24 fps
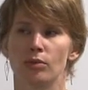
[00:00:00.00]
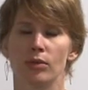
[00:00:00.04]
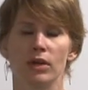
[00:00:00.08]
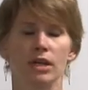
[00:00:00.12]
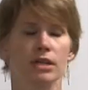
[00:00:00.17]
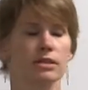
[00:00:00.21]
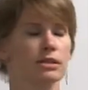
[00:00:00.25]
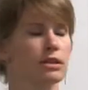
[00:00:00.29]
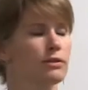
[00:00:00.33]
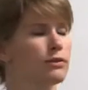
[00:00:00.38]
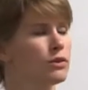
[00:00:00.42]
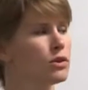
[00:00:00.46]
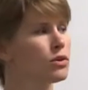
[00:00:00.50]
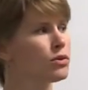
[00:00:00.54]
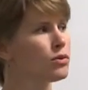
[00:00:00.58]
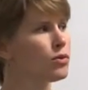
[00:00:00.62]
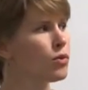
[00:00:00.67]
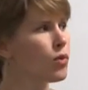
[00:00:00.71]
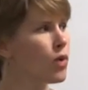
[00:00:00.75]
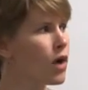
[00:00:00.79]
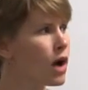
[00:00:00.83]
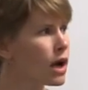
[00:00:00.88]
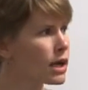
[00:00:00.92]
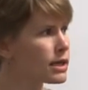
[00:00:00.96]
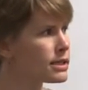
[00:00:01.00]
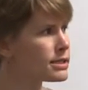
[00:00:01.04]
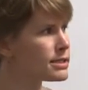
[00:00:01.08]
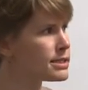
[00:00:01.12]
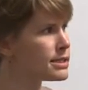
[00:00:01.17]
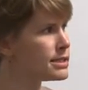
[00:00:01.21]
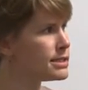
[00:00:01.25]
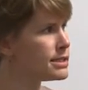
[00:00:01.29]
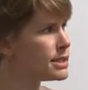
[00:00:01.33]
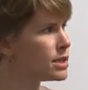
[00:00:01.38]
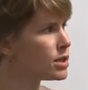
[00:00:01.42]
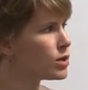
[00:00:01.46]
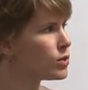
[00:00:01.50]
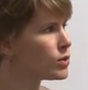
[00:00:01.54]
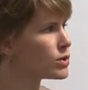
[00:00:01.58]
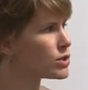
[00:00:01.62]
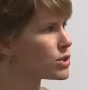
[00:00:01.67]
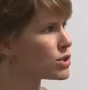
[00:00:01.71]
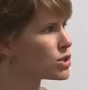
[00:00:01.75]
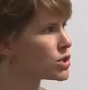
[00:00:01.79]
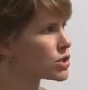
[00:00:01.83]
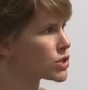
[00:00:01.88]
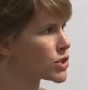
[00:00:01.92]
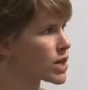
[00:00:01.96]
Because if you want to deal
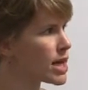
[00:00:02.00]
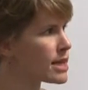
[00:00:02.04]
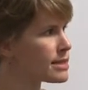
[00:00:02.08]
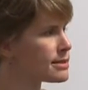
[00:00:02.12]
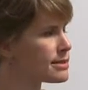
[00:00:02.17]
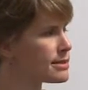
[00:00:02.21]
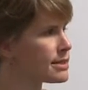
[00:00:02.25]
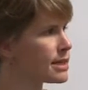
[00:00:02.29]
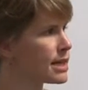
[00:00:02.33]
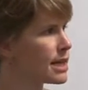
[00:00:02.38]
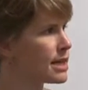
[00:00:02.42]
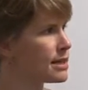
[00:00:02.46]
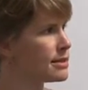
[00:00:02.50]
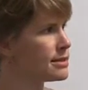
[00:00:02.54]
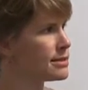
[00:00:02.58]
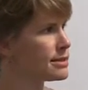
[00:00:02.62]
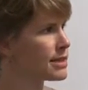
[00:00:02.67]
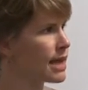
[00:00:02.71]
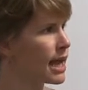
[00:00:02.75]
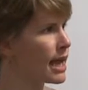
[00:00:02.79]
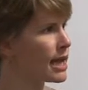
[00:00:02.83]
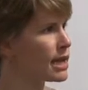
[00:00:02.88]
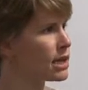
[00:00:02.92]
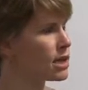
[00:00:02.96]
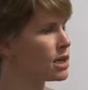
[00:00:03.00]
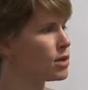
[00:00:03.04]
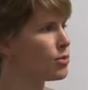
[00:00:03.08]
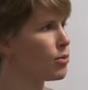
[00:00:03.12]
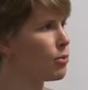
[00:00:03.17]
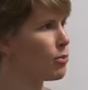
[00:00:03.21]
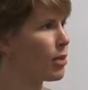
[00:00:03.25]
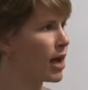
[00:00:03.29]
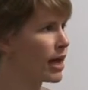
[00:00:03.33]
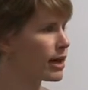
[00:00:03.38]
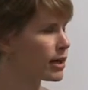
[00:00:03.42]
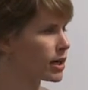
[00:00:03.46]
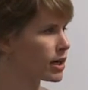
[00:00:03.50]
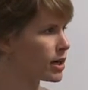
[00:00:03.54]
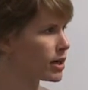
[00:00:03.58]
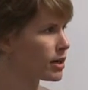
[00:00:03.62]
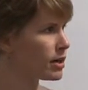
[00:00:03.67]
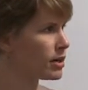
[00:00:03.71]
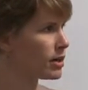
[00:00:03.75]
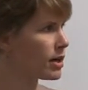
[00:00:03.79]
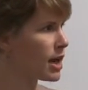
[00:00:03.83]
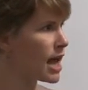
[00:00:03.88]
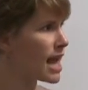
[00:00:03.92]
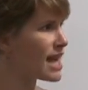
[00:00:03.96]
with stress and anxiety
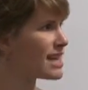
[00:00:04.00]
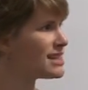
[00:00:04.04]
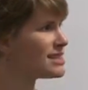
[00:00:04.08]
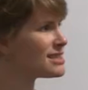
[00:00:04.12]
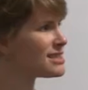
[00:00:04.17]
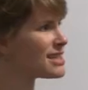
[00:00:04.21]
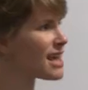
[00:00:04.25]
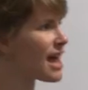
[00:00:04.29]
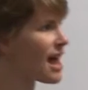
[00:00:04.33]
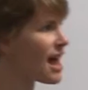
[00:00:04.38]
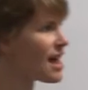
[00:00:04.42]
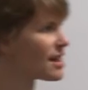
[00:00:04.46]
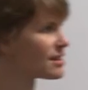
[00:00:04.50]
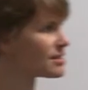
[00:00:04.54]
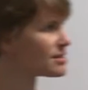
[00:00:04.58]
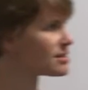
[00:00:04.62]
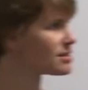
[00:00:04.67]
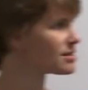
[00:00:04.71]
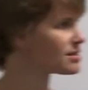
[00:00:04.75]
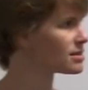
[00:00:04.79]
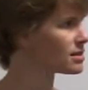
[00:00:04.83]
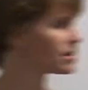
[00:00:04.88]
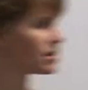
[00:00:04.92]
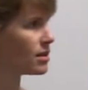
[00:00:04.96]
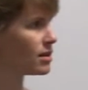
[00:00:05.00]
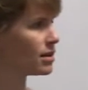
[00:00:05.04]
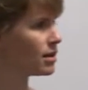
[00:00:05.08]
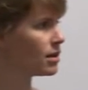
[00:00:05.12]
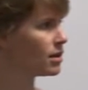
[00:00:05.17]
better and tests,